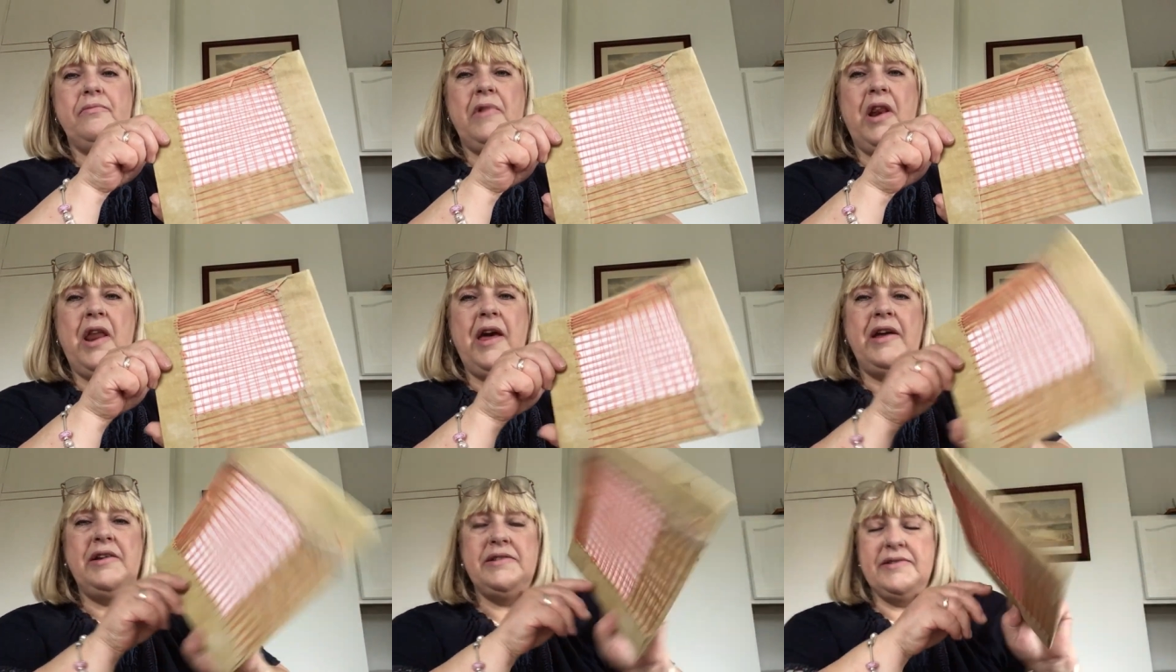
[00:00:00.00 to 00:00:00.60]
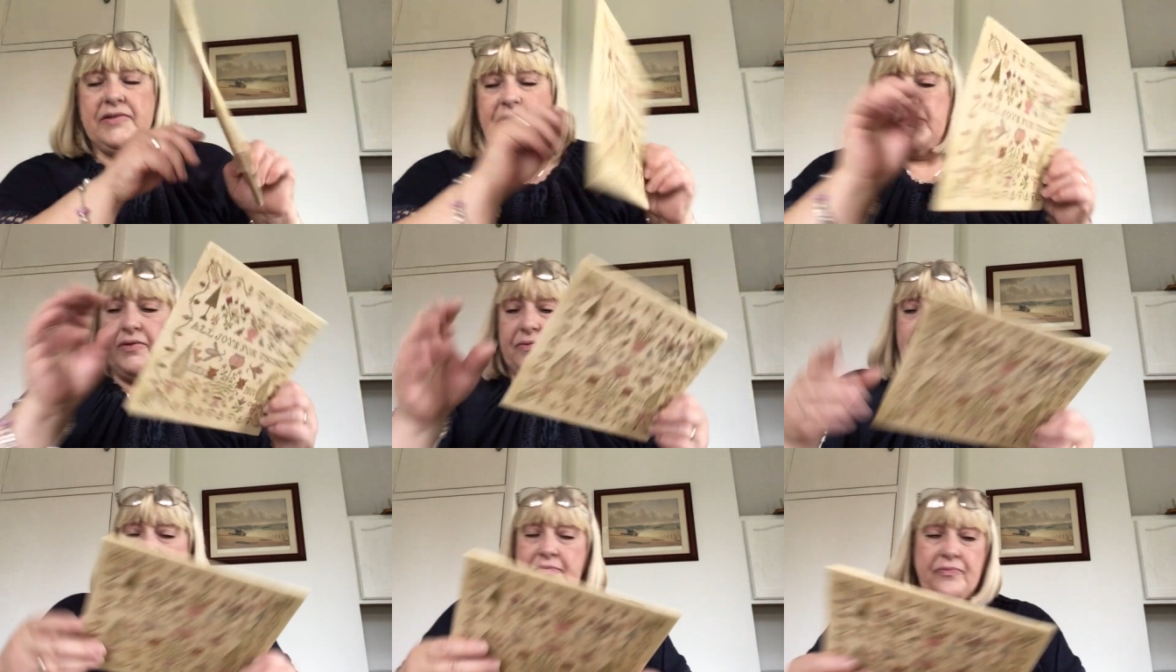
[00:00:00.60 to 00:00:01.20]
laced.
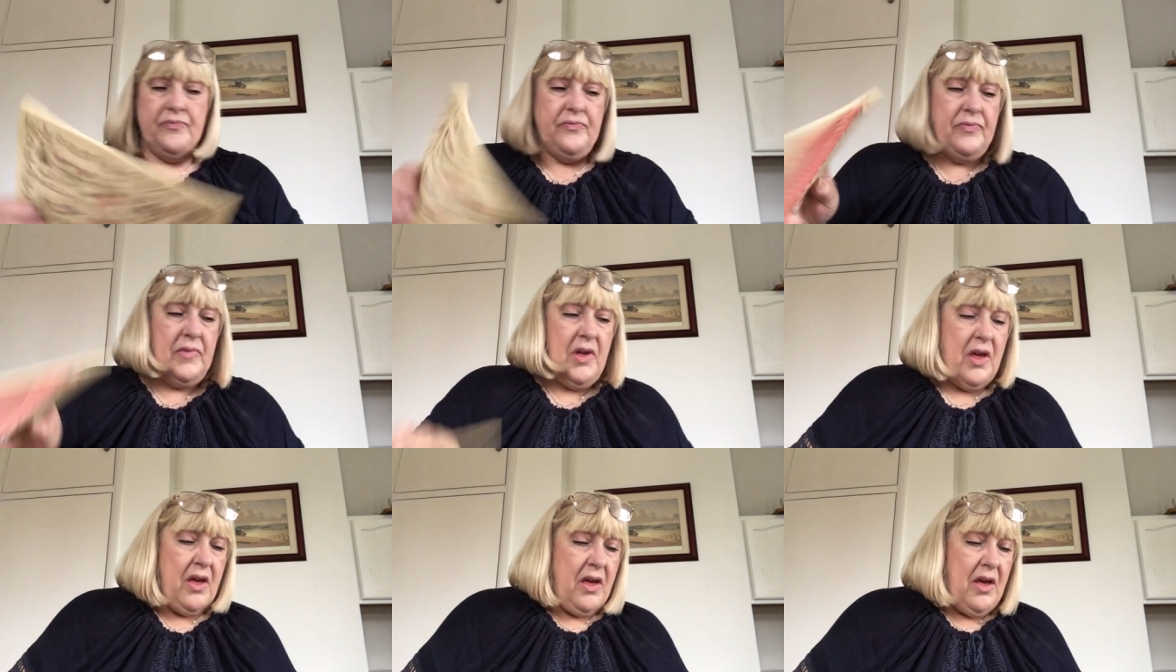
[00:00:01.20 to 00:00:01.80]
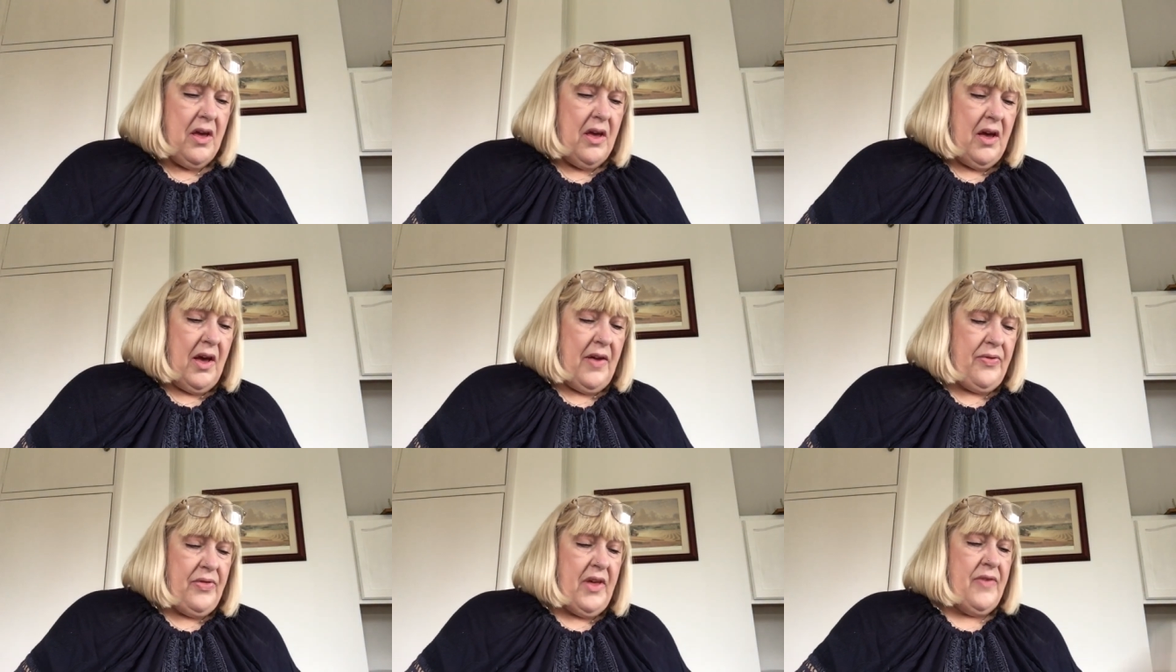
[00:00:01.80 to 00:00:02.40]

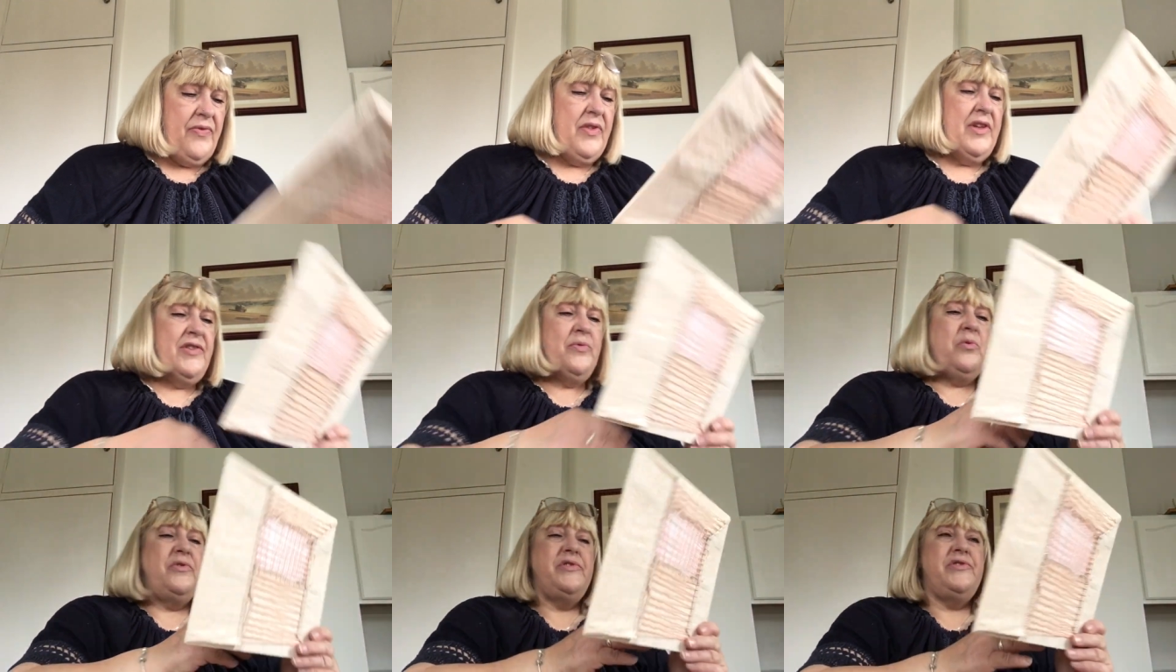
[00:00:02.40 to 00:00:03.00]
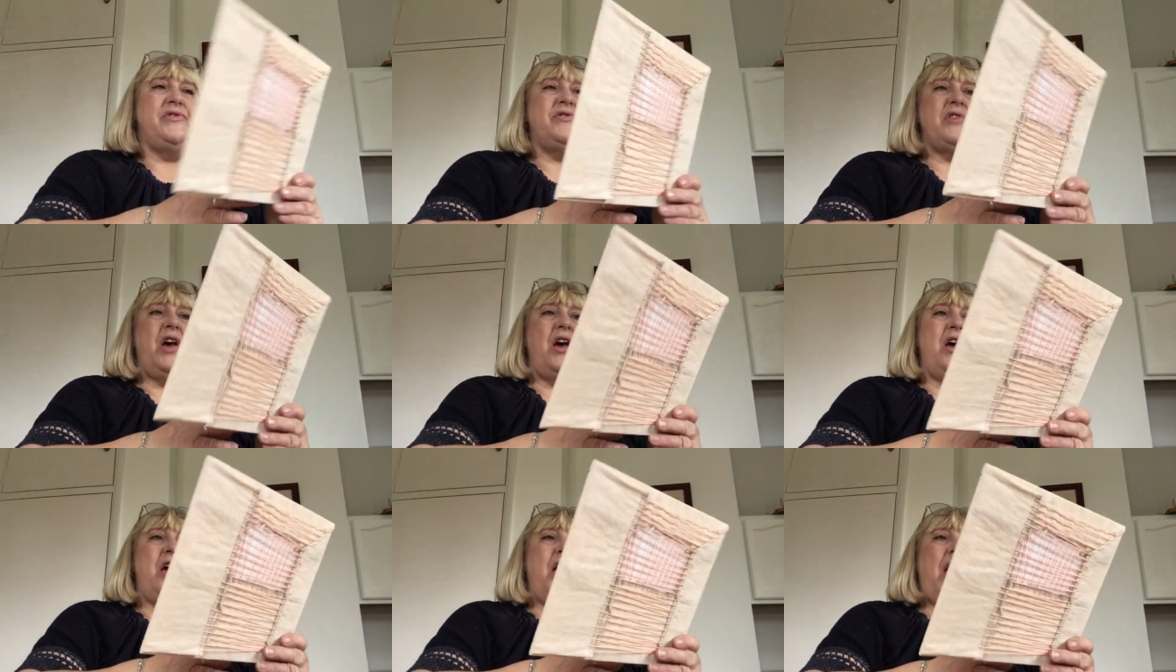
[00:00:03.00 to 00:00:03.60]
And then this one's
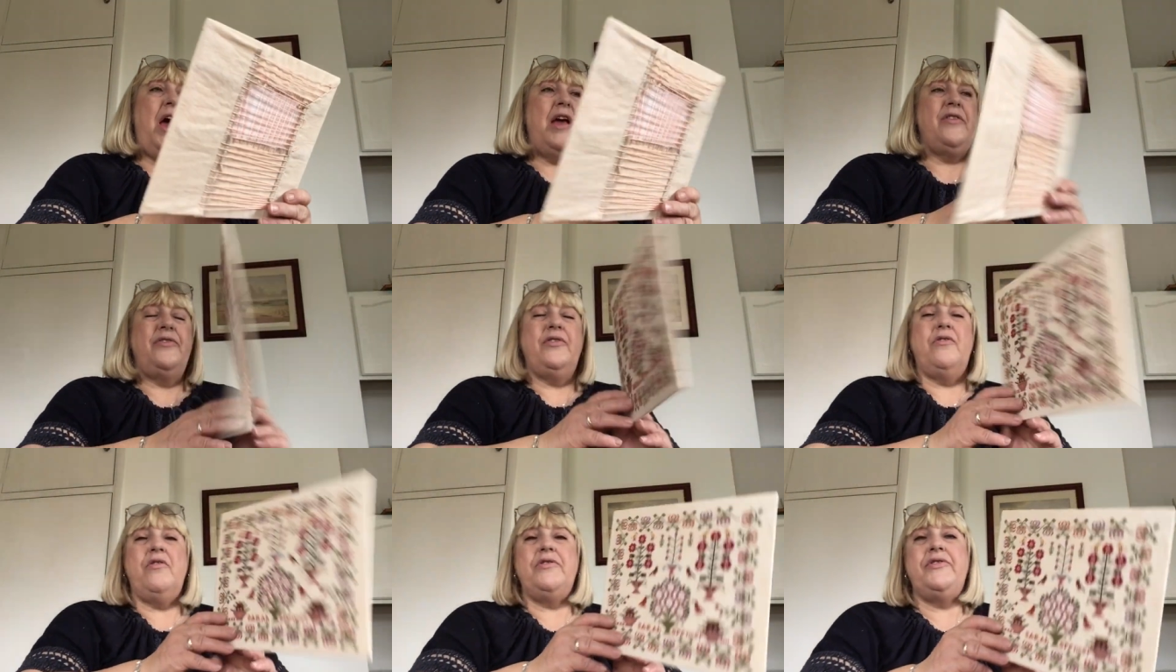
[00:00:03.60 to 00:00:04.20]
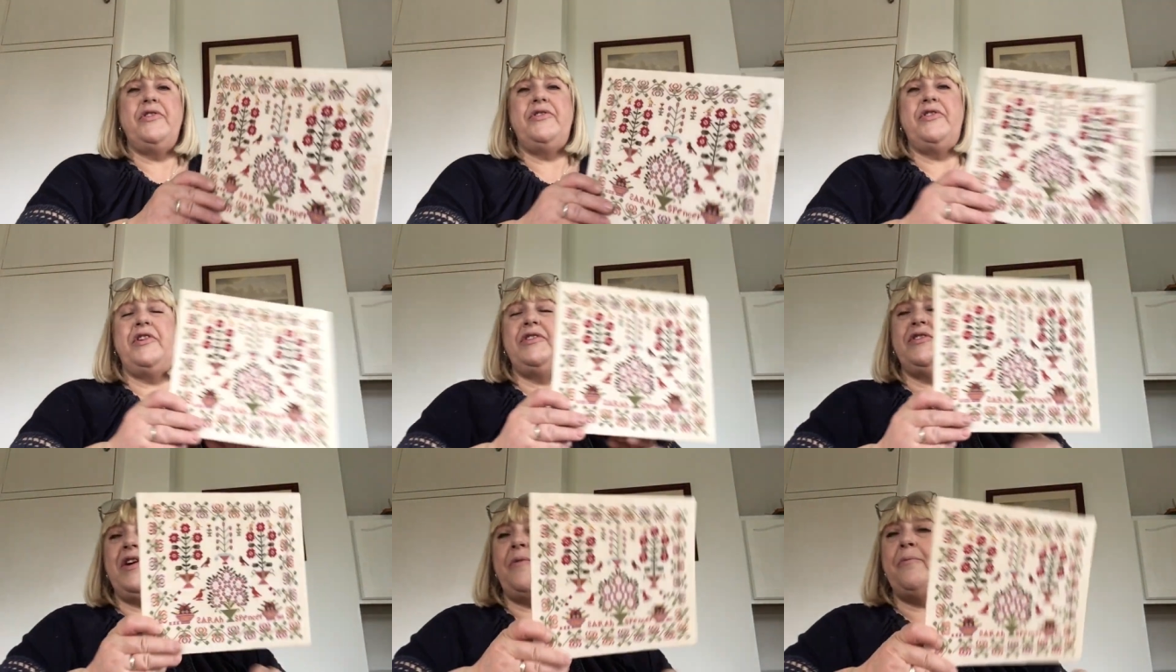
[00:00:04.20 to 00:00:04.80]
uh, Hands Across the Sea
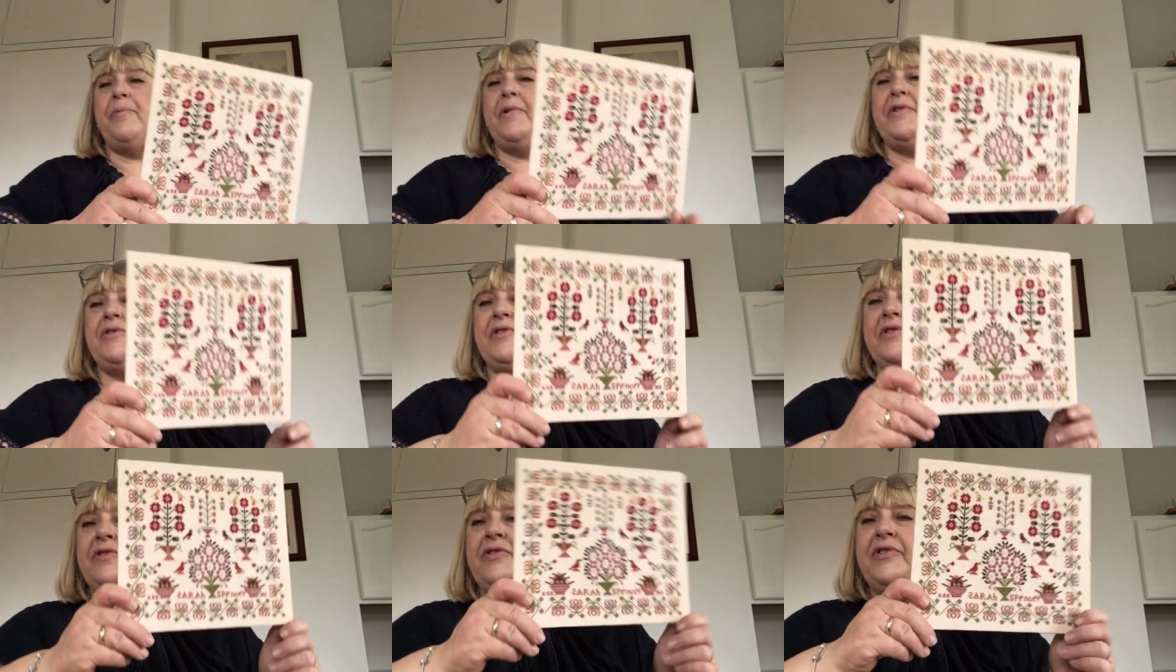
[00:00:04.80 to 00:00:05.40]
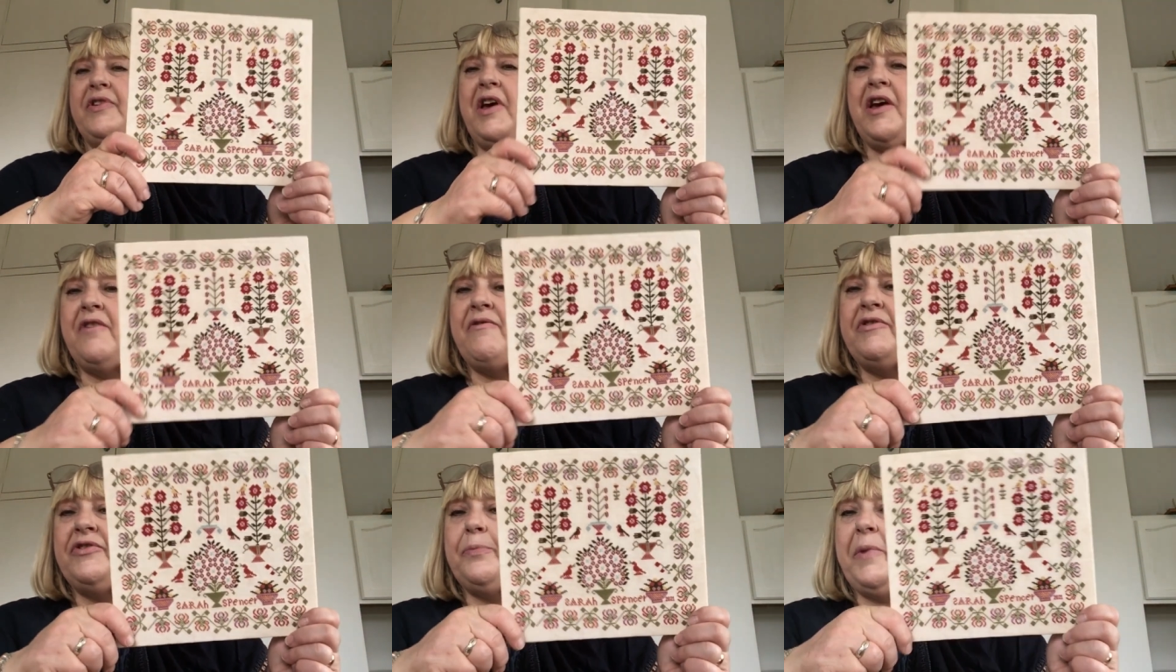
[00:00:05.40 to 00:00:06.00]
Samplers and
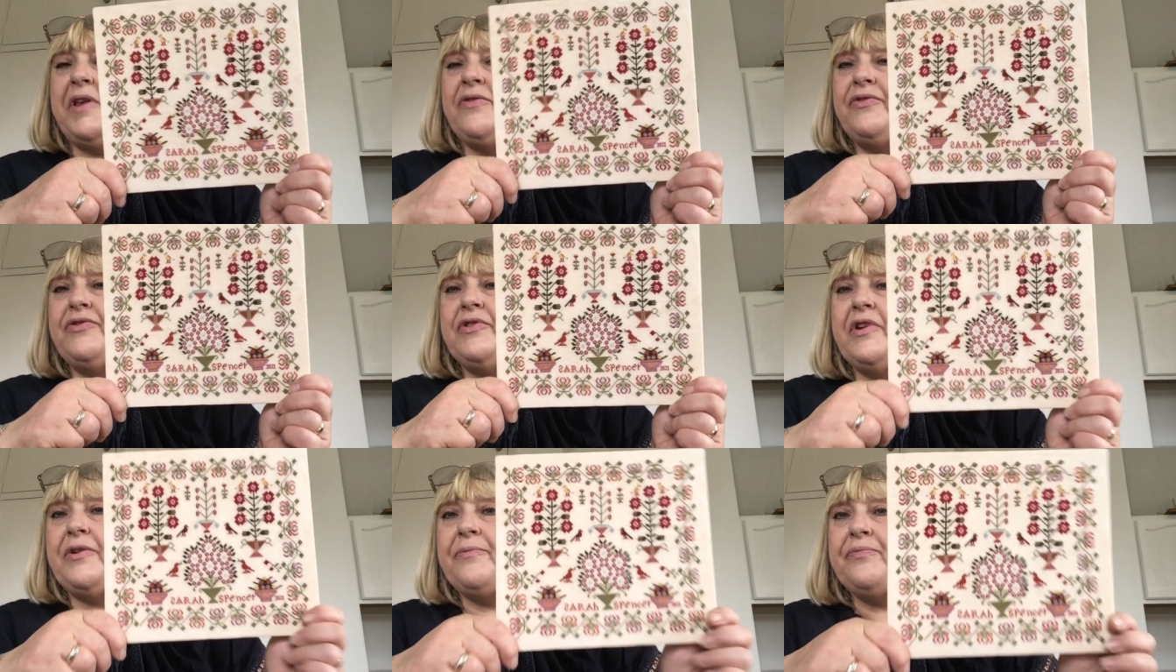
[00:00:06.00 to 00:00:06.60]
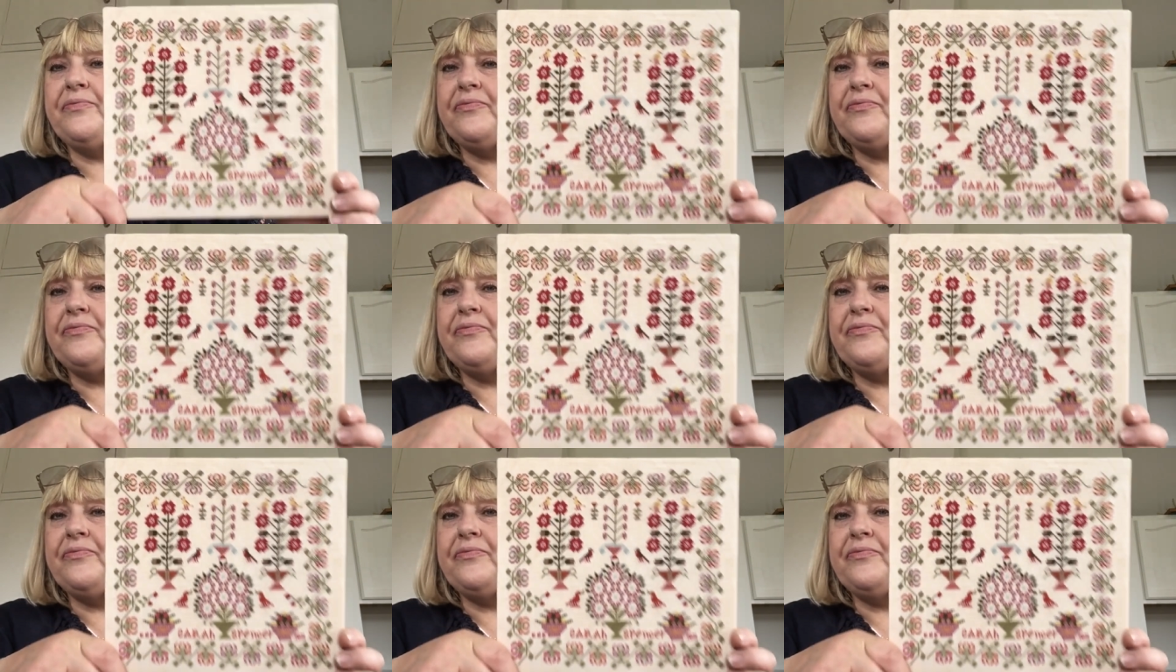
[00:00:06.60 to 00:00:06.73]
Sarah Spencer.